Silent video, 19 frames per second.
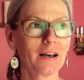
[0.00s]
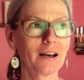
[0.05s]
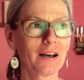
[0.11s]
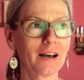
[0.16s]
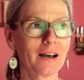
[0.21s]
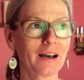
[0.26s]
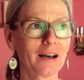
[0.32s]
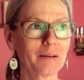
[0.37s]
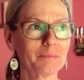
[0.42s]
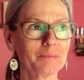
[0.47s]

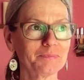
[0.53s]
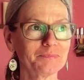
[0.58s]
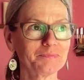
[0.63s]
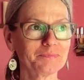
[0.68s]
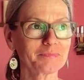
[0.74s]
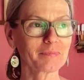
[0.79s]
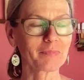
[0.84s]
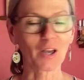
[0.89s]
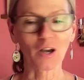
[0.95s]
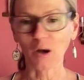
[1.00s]

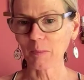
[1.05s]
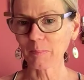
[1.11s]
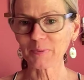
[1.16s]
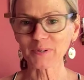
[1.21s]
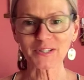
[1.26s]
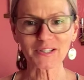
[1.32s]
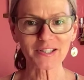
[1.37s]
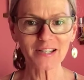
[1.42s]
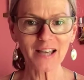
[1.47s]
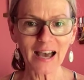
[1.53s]
um, up
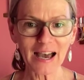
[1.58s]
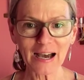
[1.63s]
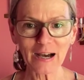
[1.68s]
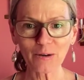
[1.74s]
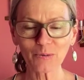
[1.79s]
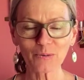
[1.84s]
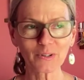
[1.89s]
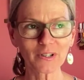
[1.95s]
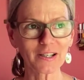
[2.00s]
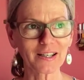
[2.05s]
and
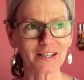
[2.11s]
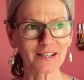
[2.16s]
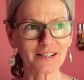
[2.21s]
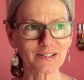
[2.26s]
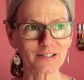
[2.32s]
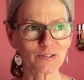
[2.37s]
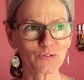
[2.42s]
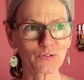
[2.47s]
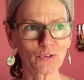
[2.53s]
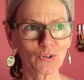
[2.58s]
down,
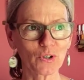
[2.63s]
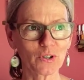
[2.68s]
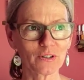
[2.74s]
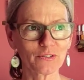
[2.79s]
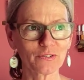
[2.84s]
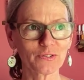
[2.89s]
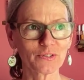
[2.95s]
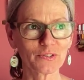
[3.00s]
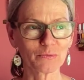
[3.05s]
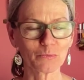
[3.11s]
it's full of
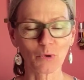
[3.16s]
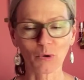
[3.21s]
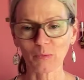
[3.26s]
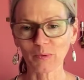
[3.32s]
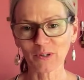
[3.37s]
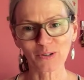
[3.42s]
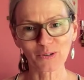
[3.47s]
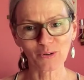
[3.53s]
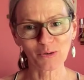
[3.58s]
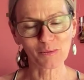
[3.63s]
what we
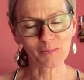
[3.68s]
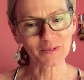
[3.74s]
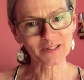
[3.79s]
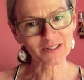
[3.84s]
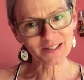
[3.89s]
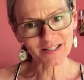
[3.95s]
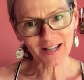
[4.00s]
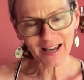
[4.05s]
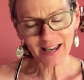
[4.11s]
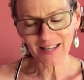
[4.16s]
call
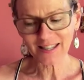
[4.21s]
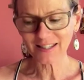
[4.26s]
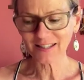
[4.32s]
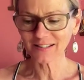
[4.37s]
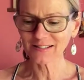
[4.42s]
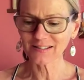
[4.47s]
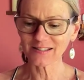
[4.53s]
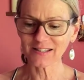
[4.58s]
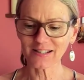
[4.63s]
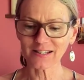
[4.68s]

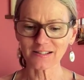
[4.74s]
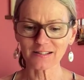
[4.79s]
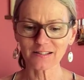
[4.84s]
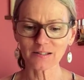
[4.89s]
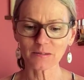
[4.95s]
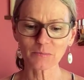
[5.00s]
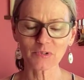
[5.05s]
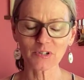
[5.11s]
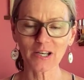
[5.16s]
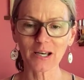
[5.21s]
mistakes, it's
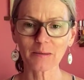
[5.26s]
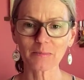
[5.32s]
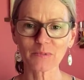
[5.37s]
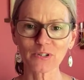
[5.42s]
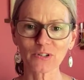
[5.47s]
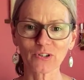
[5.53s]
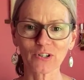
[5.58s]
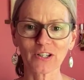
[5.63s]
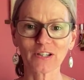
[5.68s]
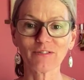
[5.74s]
sometimes
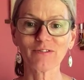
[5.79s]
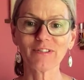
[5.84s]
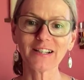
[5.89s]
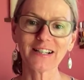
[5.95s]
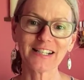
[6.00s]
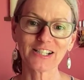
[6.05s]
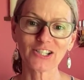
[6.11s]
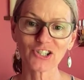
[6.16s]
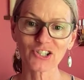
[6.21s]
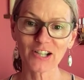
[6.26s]
looking
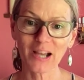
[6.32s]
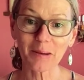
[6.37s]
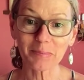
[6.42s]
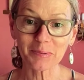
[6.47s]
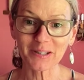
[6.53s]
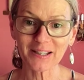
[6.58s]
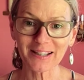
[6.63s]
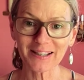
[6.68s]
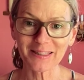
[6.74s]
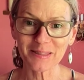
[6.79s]
really
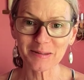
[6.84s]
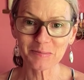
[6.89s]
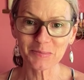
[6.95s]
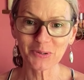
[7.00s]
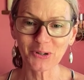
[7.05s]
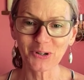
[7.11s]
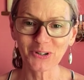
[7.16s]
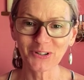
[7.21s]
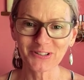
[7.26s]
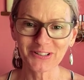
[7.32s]
shabby in the
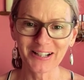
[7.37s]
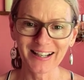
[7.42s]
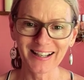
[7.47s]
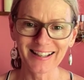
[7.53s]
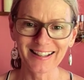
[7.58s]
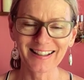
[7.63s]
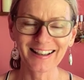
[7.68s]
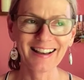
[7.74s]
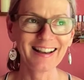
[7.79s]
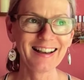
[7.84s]
morning.
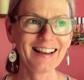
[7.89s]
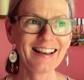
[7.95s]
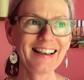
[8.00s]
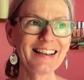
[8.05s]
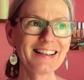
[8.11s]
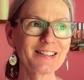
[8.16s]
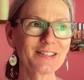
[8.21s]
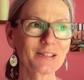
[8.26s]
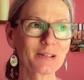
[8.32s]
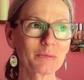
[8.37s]

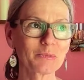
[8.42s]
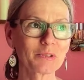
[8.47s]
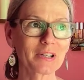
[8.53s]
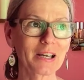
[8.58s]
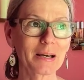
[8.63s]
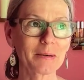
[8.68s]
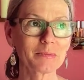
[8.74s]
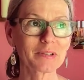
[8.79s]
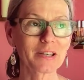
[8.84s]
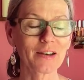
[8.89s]
It's
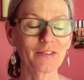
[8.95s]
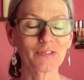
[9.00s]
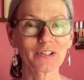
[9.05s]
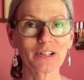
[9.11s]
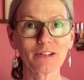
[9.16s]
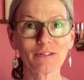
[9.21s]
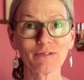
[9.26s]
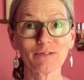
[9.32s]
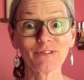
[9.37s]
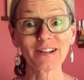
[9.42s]
sometimes having
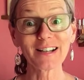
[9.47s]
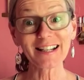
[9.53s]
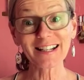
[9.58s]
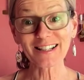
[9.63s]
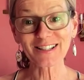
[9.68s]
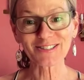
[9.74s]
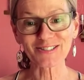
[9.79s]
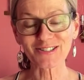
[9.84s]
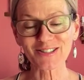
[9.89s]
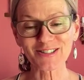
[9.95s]
a really
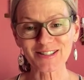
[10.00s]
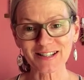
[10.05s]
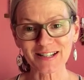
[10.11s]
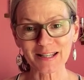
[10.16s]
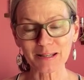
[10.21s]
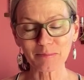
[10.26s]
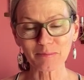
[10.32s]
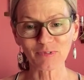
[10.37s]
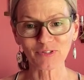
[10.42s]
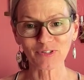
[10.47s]
good
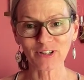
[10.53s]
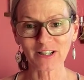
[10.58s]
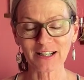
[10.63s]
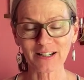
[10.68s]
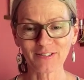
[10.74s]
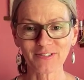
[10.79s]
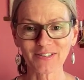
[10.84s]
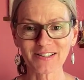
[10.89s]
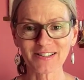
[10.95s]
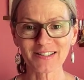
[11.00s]
sleep and feeling
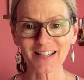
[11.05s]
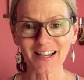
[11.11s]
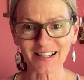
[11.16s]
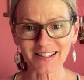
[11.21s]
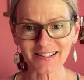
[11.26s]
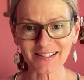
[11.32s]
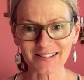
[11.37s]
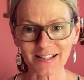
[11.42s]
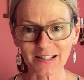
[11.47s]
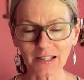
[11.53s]

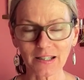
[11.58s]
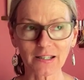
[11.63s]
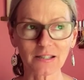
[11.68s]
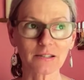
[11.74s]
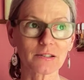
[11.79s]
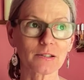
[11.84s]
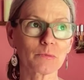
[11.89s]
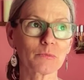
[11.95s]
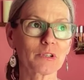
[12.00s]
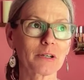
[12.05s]
fantastic. It's
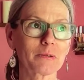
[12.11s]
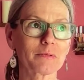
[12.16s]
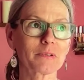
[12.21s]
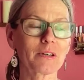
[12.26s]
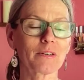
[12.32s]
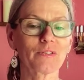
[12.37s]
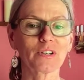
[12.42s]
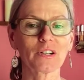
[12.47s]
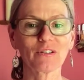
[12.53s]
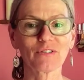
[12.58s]
sometimes
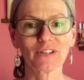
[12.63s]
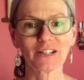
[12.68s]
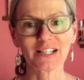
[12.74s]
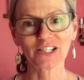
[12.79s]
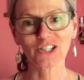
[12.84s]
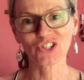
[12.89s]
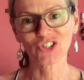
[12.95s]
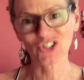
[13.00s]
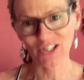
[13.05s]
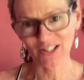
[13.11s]
having a really
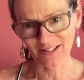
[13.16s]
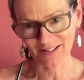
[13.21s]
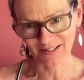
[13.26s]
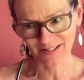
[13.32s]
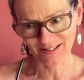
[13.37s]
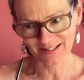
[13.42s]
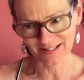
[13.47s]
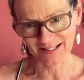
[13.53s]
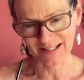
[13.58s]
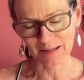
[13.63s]
shit
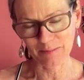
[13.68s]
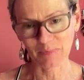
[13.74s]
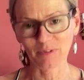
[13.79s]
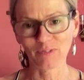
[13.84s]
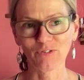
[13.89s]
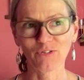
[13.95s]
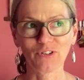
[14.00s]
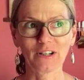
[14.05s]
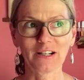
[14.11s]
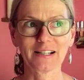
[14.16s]
sleep
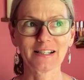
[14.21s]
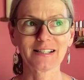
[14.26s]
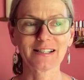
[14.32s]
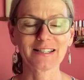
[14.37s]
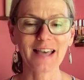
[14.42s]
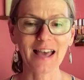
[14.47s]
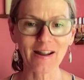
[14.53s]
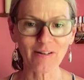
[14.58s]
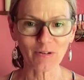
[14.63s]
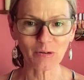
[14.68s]
and feeling
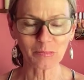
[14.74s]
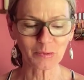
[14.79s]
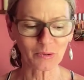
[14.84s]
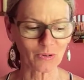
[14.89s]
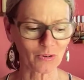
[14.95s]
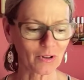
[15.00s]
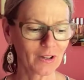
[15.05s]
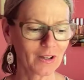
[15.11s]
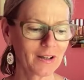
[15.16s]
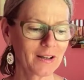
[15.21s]
terrible.